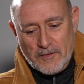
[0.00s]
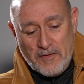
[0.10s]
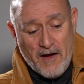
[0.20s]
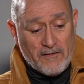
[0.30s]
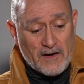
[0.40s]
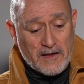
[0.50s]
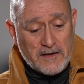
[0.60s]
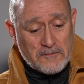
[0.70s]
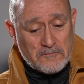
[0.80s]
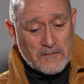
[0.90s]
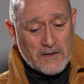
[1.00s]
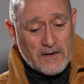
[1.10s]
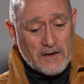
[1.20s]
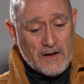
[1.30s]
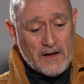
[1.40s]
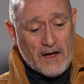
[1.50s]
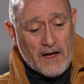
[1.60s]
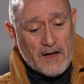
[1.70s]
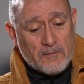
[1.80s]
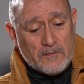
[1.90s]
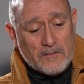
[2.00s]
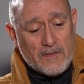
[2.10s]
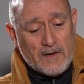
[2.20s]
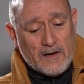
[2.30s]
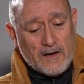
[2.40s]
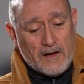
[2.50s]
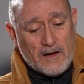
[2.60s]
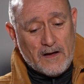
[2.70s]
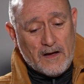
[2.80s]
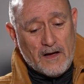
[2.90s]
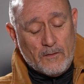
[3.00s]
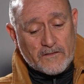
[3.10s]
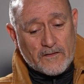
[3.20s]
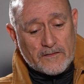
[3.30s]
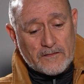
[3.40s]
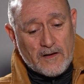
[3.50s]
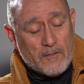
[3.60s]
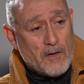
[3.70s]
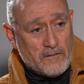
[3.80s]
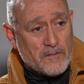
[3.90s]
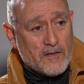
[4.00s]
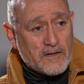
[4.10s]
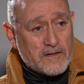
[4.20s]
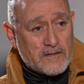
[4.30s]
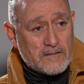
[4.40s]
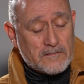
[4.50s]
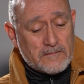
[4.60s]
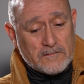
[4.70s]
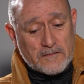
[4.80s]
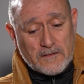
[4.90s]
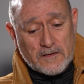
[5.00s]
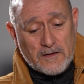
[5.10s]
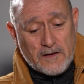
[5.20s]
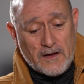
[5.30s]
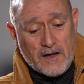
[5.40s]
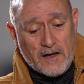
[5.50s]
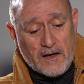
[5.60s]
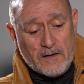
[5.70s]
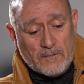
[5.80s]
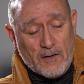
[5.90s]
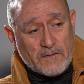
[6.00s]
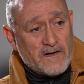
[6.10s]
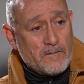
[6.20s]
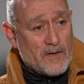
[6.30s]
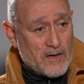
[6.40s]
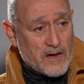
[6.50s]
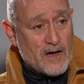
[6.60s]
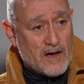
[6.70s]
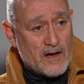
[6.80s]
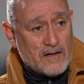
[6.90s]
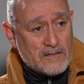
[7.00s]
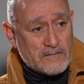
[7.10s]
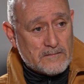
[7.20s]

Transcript: But apparently, I was on a motorbike. I was hit by a car